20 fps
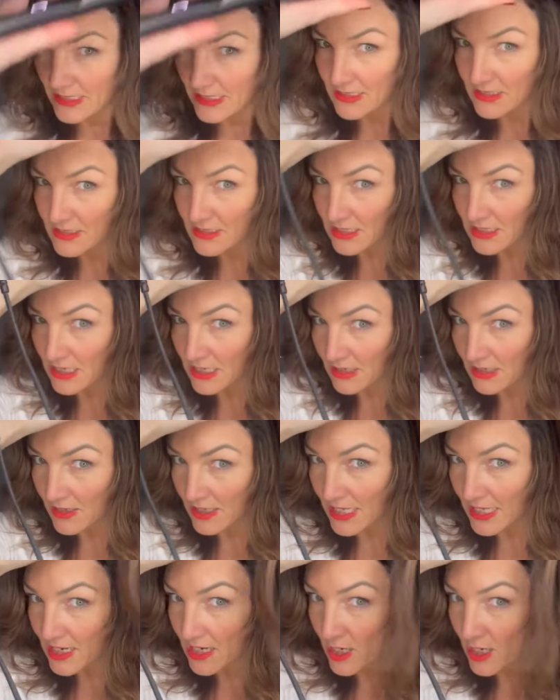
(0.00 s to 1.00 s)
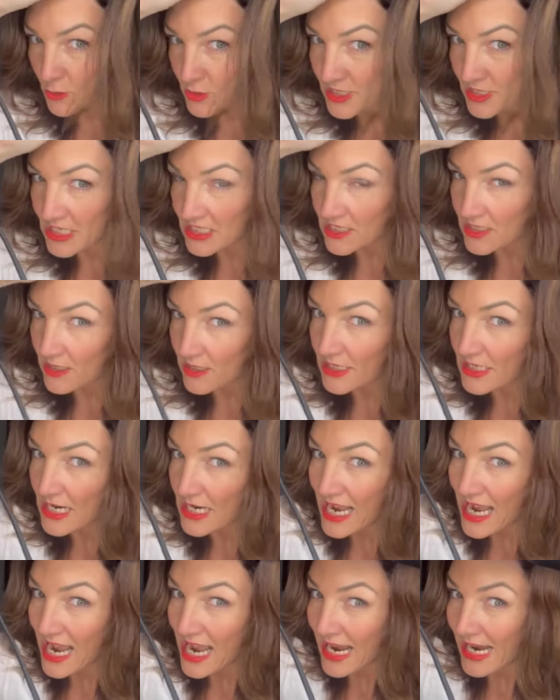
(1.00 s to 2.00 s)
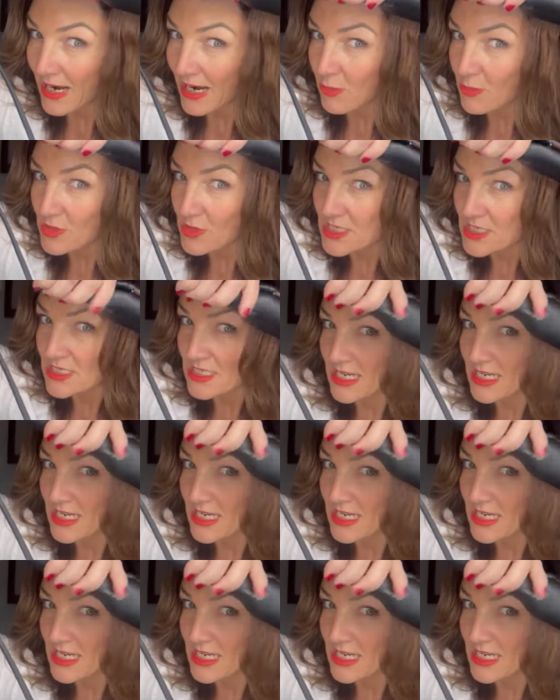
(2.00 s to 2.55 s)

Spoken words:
So you go like that, hold this side, out